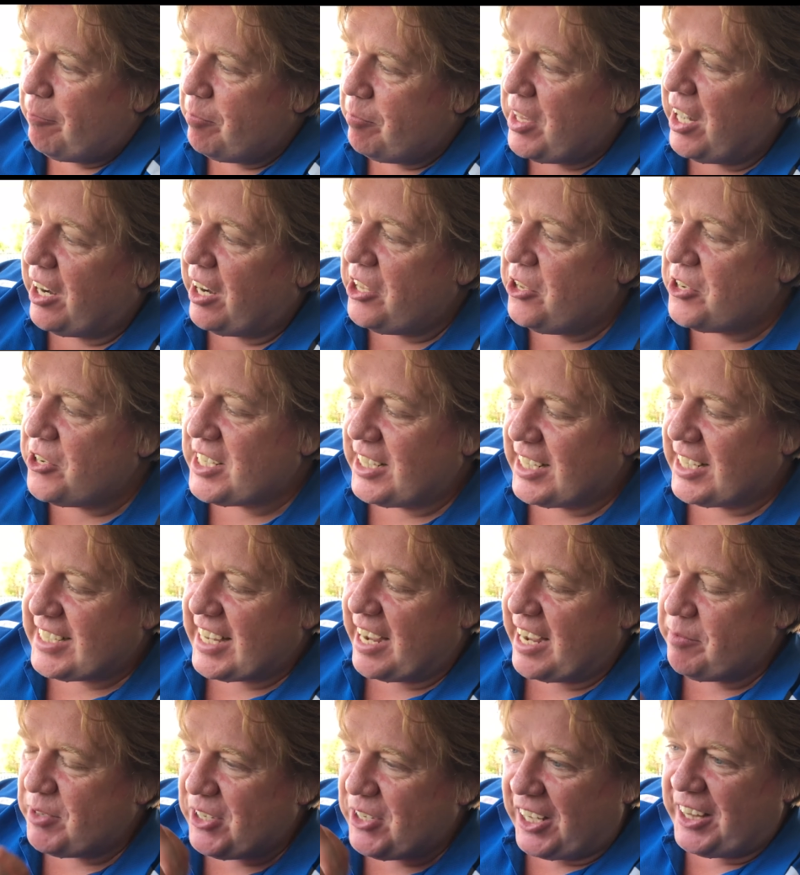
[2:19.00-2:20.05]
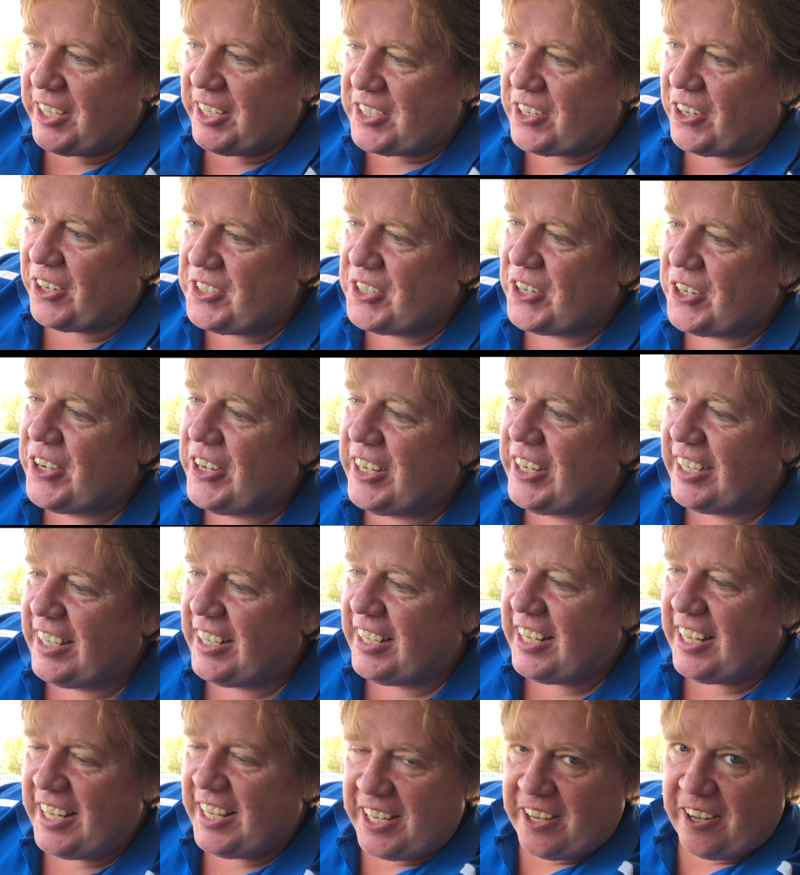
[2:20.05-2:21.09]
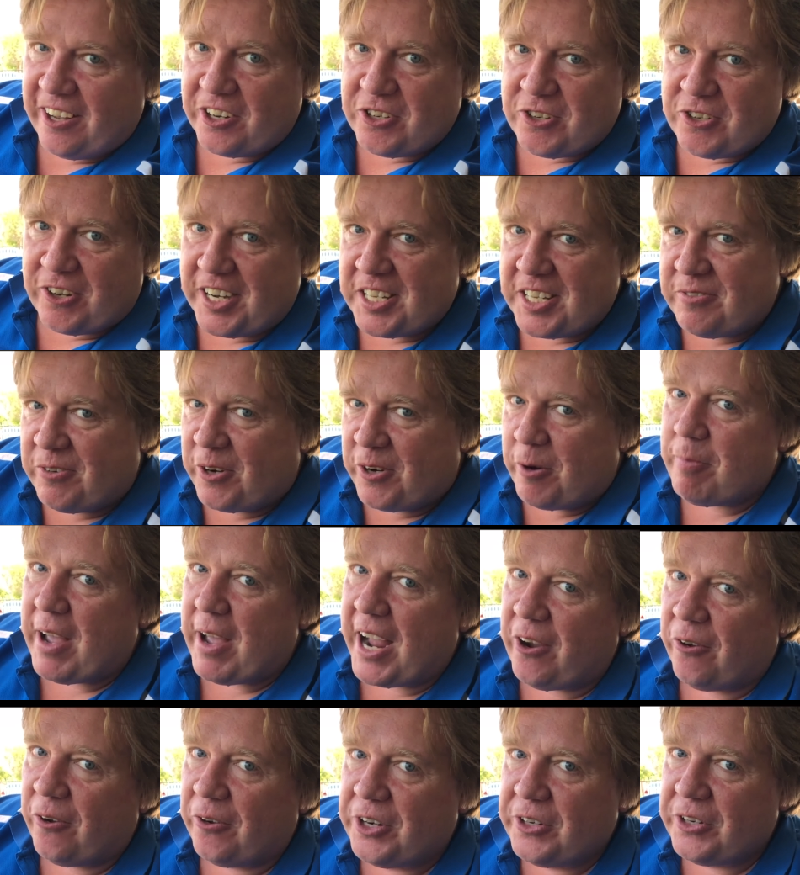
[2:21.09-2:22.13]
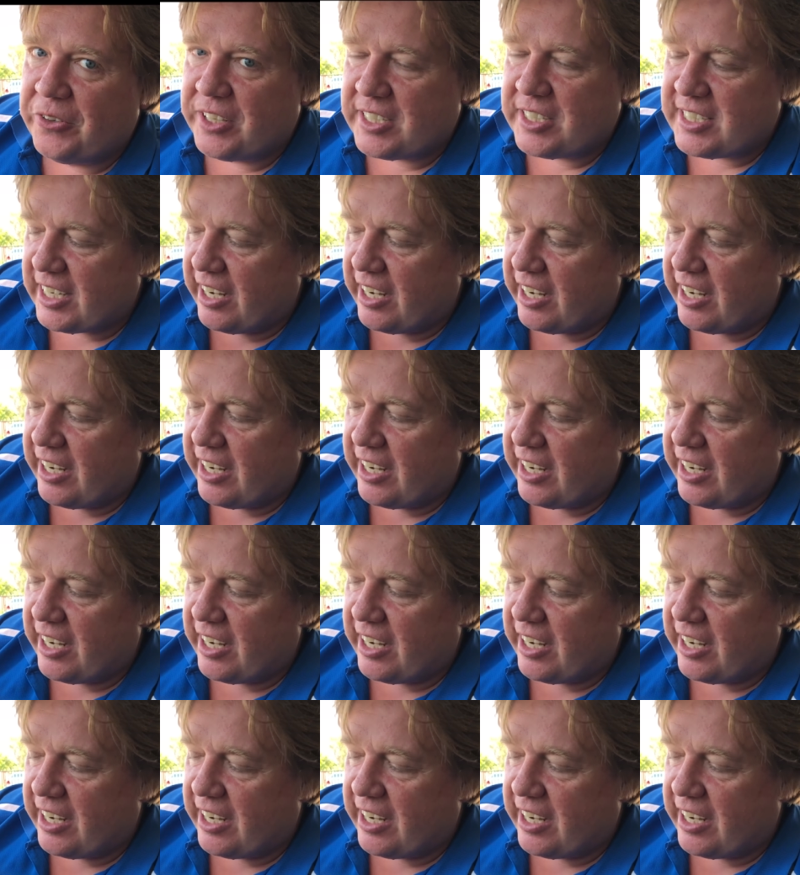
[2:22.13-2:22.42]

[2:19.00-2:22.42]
using the same side that's got dirt in it, you're going to transfer it back onto it.